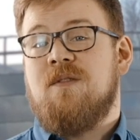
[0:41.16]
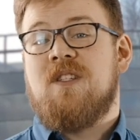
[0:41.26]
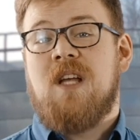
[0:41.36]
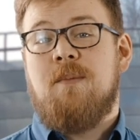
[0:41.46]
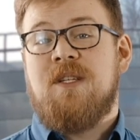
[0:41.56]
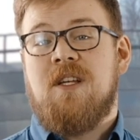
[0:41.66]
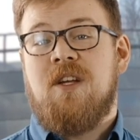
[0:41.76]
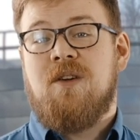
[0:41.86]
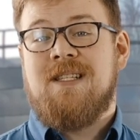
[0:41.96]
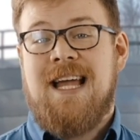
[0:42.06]
of
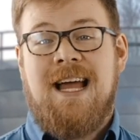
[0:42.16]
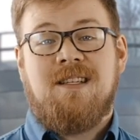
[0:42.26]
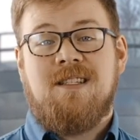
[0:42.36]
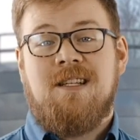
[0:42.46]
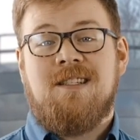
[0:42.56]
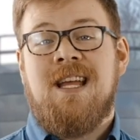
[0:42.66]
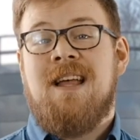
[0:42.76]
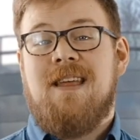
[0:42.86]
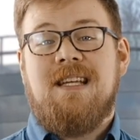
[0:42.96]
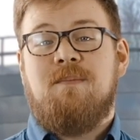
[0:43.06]
cybersecurity excellence,
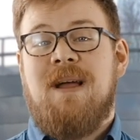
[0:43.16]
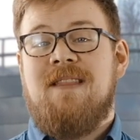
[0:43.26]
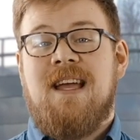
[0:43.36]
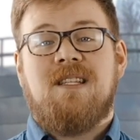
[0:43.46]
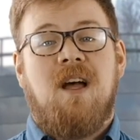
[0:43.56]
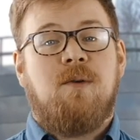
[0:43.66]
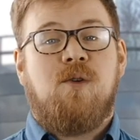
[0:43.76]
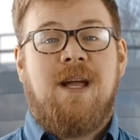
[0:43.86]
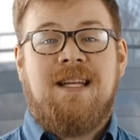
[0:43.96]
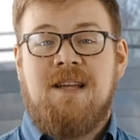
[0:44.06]
they spend their time
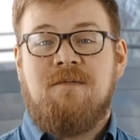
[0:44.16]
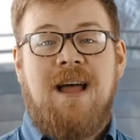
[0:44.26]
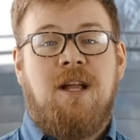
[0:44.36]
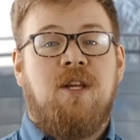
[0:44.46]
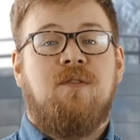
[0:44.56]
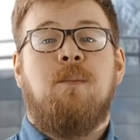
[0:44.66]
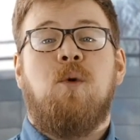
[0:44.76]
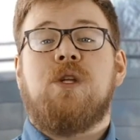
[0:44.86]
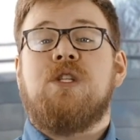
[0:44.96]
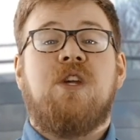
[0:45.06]
creating value for
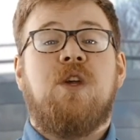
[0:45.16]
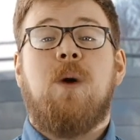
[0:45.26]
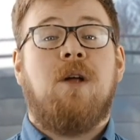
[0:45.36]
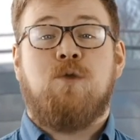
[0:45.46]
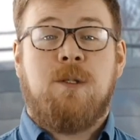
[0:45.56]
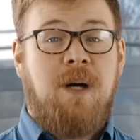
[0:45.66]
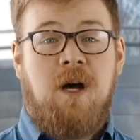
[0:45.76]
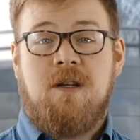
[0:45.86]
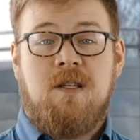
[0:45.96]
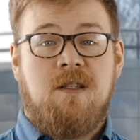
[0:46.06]
more than 200
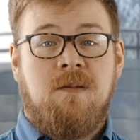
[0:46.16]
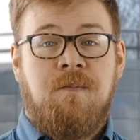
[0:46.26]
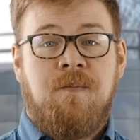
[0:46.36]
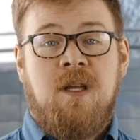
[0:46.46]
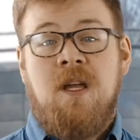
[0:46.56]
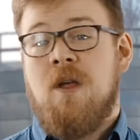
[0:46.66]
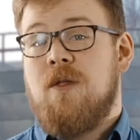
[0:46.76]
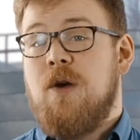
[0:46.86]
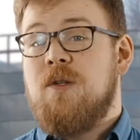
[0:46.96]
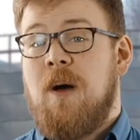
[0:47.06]
partners.
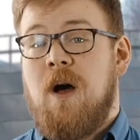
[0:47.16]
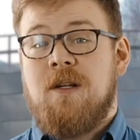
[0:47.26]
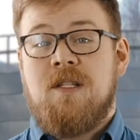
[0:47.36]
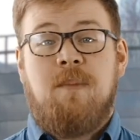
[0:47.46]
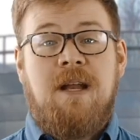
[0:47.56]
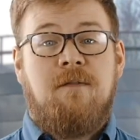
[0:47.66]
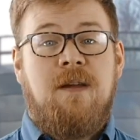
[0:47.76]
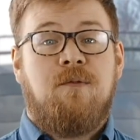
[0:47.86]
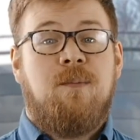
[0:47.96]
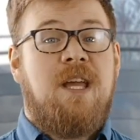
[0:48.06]
Those partners
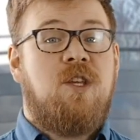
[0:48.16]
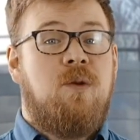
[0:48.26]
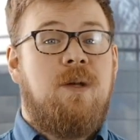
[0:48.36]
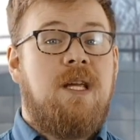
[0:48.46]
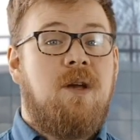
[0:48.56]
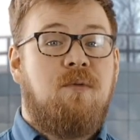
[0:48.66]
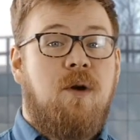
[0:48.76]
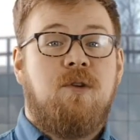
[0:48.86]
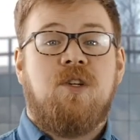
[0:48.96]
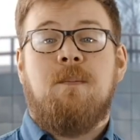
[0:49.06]
benefit from their unique
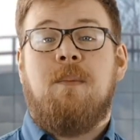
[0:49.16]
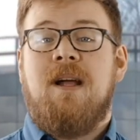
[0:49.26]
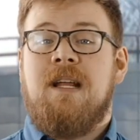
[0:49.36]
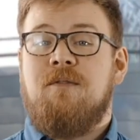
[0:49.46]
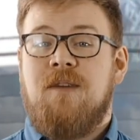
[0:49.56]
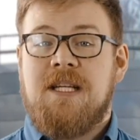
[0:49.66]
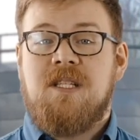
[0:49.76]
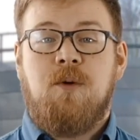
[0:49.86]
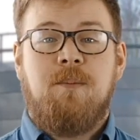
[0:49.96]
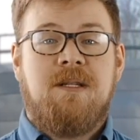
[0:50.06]
approach combining
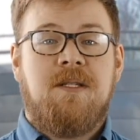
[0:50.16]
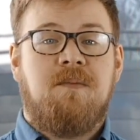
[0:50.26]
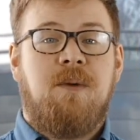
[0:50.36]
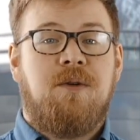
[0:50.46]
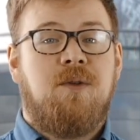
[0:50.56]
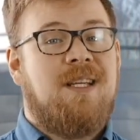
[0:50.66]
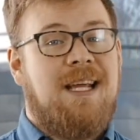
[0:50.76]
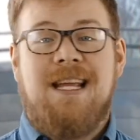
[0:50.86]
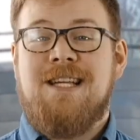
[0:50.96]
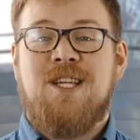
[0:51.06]
flexible business models,
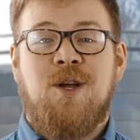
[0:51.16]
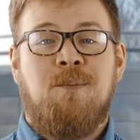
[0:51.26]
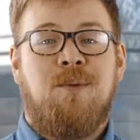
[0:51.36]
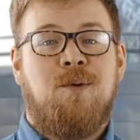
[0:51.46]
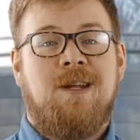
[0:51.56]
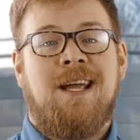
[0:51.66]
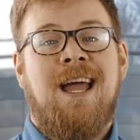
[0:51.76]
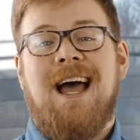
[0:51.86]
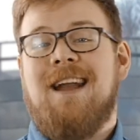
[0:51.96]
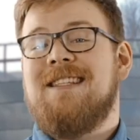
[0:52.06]
easy onboarding,
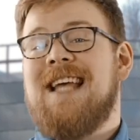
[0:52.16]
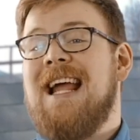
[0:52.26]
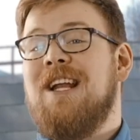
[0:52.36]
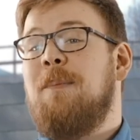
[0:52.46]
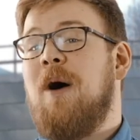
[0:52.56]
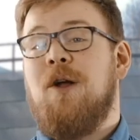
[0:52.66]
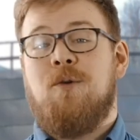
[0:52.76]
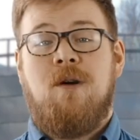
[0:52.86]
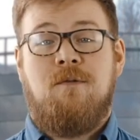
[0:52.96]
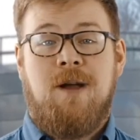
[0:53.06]
and a tailored
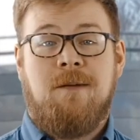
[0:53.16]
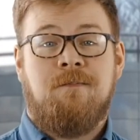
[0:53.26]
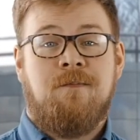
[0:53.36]
partner offering.